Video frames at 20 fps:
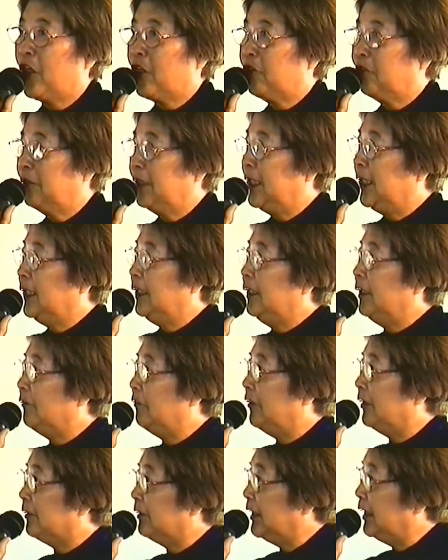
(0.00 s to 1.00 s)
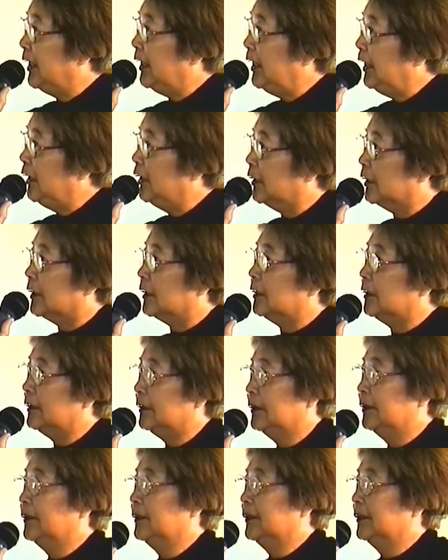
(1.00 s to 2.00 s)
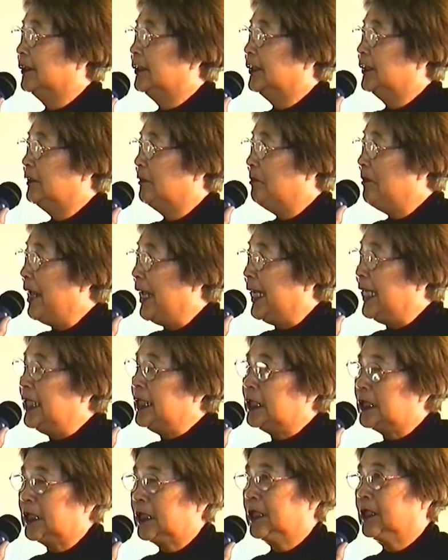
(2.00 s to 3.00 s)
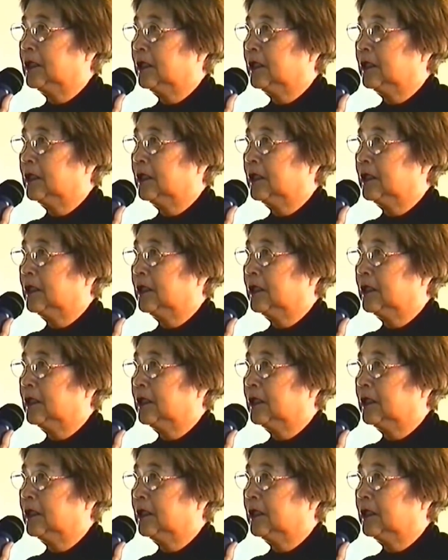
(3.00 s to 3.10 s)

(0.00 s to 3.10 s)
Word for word: three very eager maids